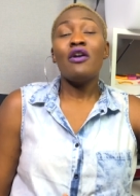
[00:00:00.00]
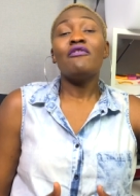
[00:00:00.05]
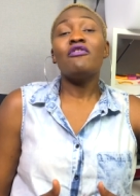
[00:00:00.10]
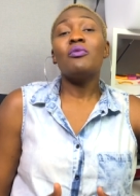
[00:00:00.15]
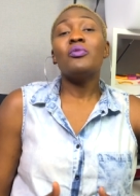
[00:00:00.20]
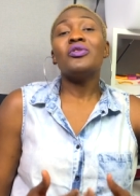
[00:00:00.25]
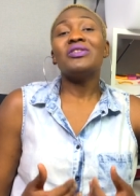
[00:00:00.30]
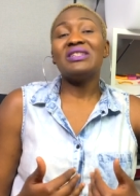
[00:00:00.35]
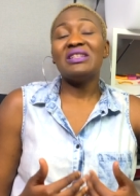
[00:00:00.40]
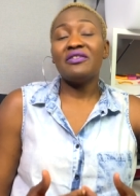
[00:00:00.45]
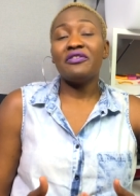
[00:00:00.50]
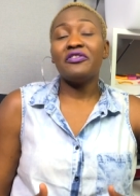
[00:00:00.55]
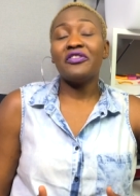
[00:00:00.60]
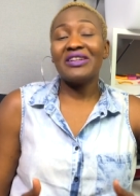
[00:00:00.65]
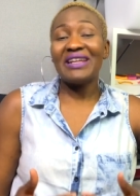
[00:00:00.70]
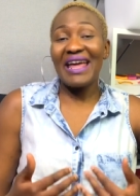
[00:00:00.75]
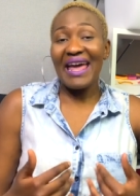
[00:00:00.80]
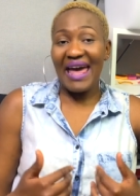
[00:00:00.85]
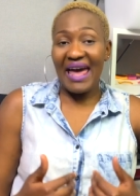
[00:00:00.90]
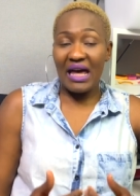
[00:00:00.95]
from a
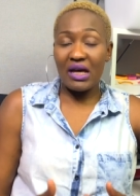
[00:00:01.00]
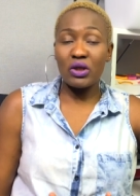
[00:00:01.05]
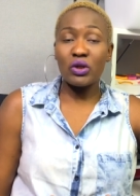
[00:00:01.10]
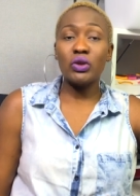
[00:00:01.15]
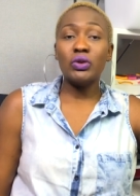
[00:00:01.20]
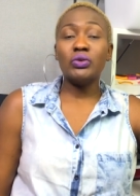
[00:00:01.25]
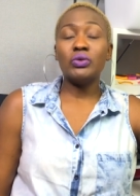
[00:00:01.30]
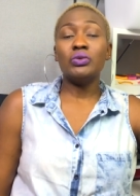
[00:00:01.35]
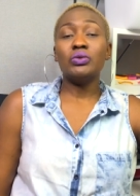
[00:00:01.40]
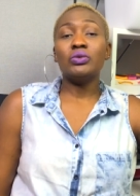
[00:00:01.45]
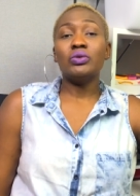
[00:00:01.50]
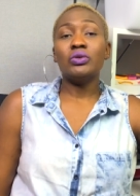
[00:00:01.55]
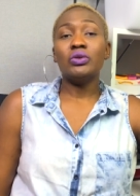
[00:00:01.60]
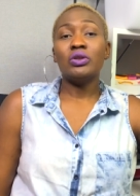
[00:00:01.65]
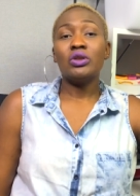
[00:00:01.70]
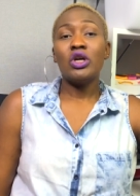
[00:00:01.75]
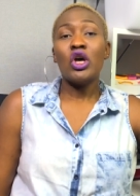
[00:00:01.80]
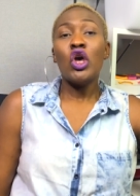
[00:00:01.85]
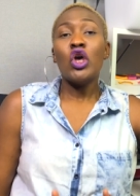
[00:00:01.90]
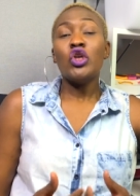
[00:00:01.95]
different angle.
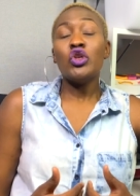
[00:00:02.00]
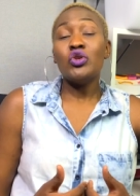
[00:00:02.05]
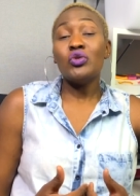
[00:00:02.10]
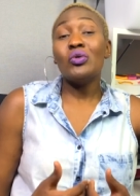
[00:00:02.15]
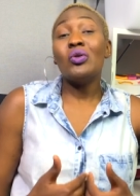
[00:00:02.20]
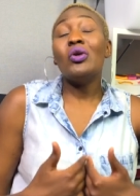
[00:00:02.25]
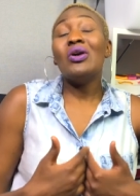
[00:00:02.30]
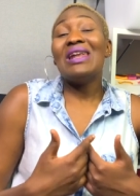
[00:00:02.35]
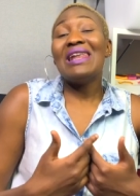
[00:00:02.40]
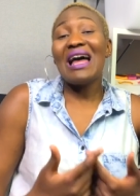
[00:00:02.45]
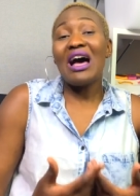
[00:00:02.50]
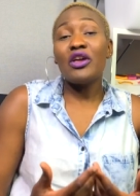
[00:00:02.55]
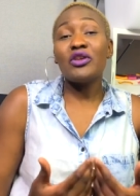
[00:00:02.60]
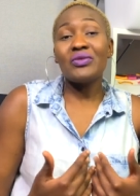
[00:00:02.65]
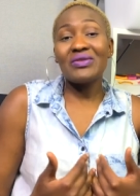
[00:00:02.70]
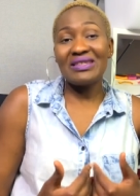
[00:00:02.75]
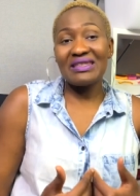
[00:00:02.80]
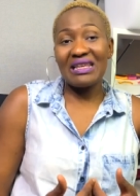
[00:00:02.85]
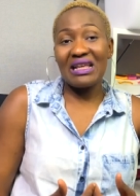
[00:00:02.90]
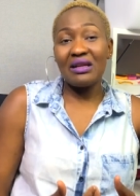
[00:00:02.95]
You allow
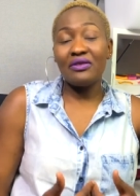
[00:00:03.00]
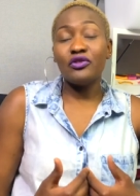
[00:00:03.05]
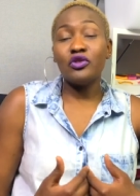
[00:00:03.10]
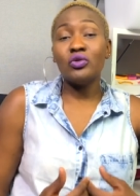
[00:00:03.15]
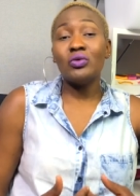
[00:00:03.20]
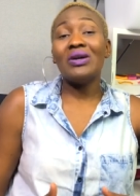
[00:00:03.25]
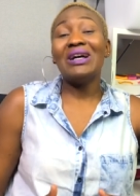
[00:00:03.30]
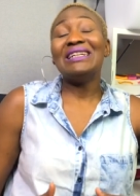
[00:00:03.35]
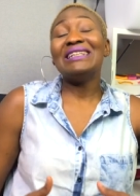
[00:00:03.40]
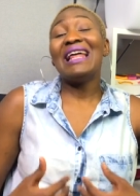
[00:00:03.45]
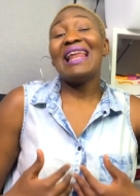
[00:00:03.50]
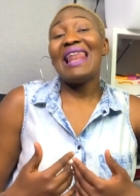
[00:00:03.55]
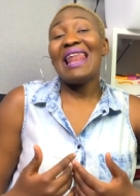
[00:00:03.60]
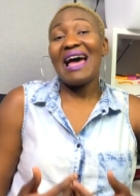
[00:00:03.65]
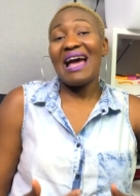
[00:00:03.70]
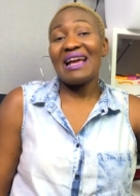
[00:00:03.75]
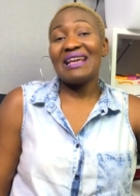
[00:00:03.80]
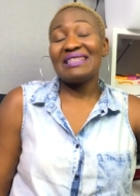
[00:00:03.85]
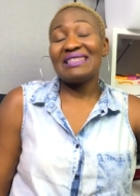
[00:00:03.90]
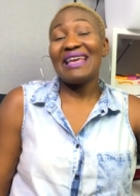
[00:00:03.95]
yourself to
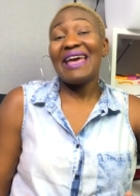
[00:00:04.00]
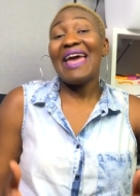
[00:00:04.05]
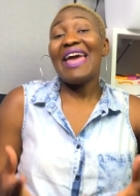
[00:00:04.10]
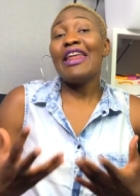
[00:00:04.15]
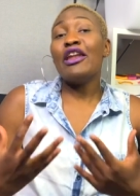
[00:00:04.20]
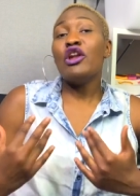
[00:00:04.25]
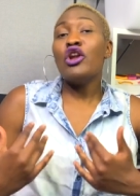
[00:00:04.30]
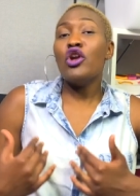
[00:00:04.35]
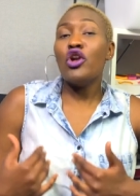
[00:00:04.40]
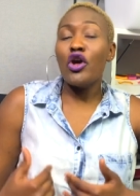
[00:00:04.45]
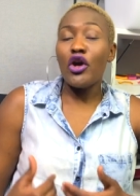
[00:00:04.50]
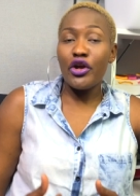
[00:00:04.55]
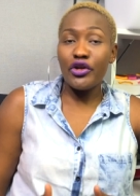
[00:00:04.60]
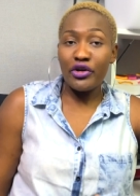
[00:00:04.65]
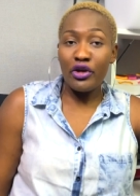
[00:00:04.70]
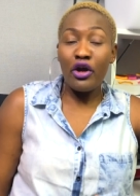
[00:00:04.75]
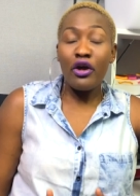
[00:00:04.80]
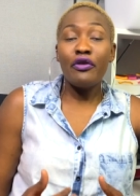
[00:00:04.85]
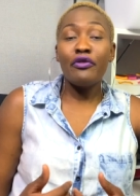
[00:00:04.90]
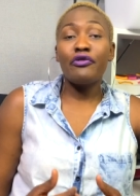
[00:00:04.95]
analyze and
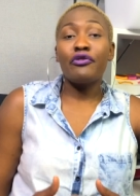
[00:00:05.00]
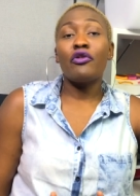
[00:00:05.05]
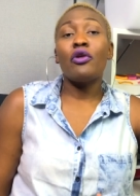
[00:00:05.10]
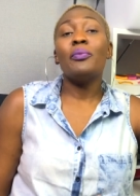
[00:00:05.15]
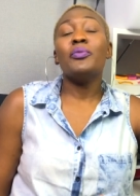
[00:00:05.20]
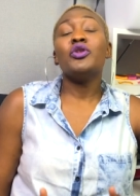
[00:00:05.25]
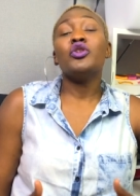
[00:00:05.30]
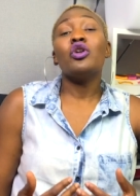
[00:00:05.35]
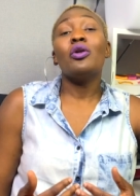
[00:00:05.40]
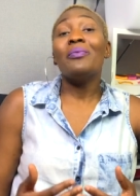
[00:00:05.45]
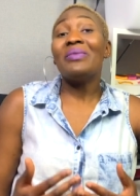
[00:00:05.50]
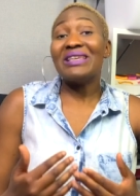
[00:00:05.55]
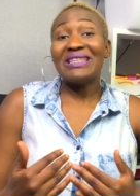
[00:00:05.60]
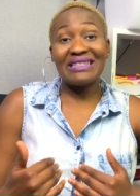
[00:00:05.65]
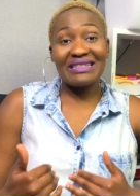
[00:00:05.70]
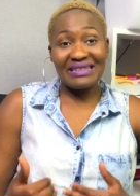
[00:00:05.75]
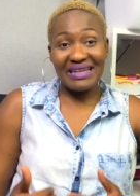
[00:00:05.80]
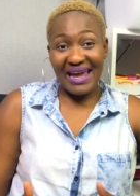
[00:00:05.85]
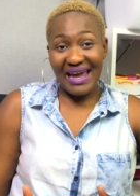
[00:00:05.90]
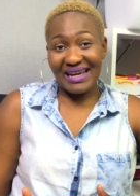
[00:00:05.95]
learn from your
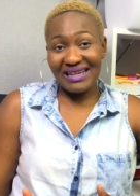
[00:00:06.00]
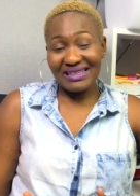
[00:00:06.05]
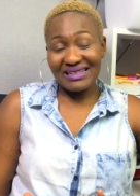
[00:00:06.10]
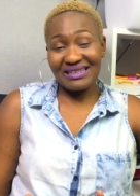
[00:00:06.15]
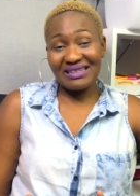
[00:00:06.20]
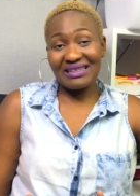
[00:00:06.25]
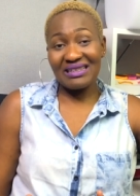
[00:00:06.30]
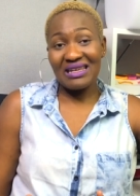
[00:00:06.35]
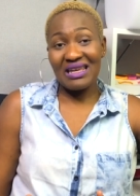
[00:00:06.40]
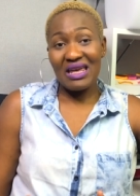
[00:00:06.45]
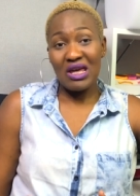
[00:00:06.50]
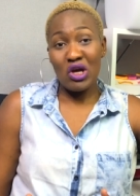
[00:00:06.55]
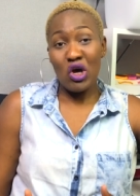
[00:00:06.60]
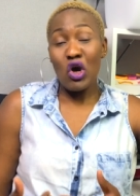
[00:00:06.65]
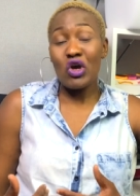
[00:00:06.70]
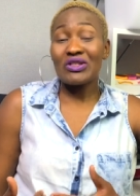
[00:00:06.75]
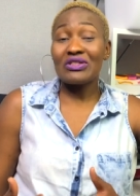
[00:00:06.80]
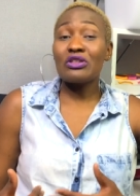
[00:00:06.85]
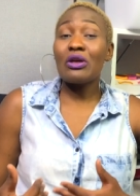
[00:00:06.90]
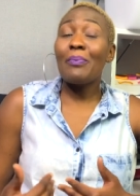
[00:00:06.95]
mistakes
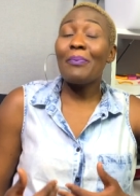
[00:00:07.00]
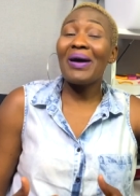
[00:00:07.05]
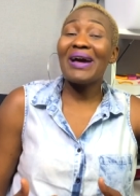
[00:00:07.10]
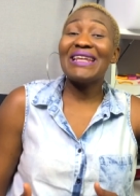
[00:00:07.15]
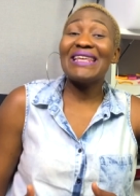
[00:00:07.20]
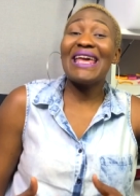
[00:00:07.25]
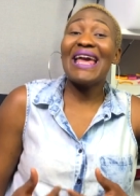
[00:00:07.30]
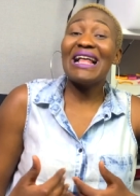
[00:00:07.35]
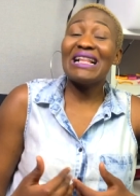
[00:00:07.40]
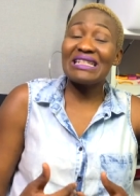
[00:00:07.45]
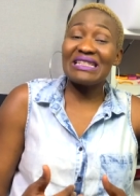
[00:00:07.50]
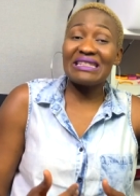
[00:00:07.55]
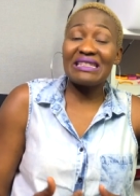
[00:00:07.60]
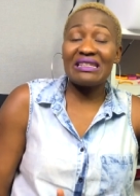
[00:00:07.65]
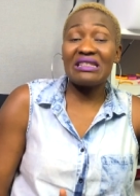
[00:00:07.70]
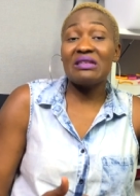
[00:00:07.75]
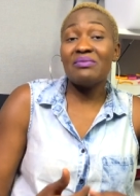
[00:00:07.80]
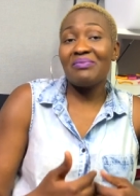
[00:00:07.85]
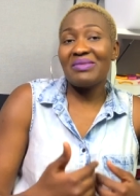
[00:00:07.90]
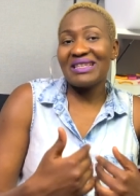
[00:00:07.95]
or somebody
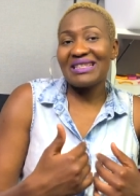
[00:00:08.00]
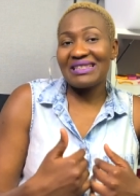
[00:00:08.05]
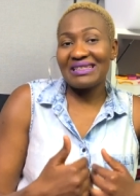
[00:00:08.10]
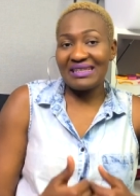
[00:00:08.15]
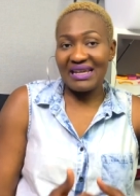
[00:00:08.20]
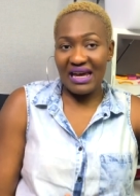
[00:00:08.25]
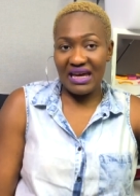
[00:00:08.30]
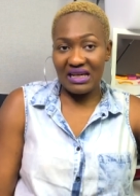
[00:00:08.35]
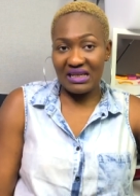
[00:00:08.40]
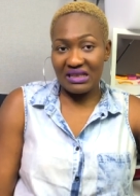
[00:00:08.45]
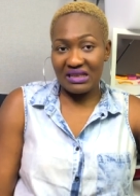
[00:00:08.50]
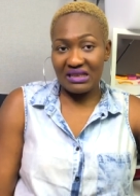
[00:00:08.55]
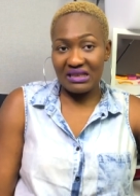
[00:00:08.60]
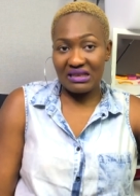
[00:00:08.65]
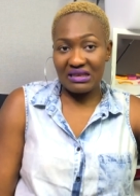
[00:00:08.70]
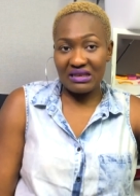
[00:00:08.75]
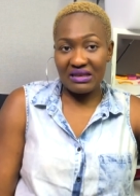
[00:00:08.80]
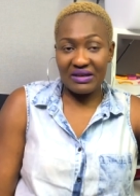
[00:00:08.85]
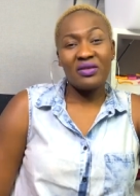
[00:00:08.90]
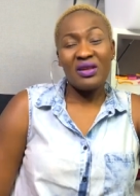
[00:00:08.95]
else's mistakes.
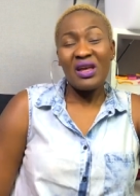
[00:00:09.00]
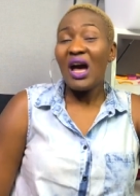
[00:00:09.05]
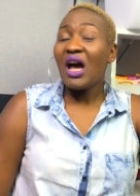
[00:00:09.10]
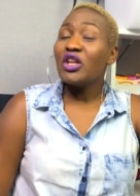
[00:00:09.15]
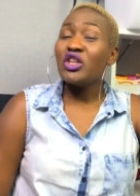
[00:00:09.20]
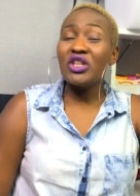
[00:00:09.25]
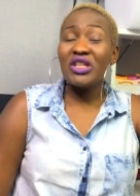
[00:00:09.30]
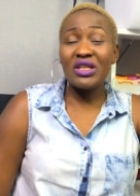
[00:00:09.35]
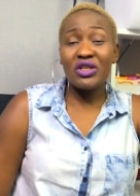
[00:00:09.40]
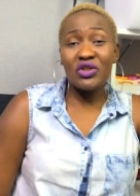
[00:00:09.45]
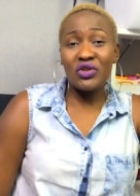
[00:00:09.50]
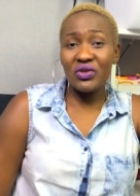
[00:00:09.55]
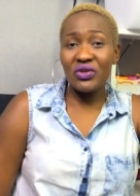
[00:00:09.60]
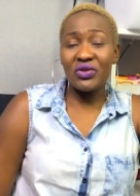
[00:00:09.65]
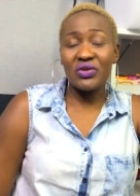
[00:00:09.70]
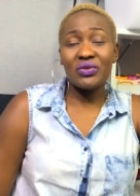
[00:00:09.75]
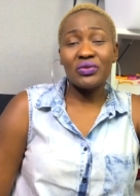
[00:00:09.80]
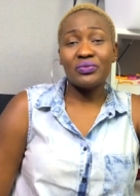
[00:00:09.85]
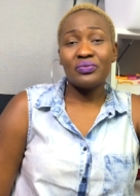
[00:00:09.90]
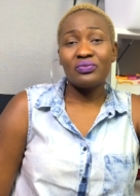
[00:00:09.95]
And you need to
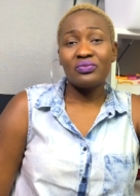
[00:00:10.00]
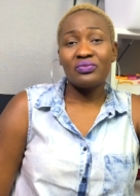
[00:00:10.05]
know,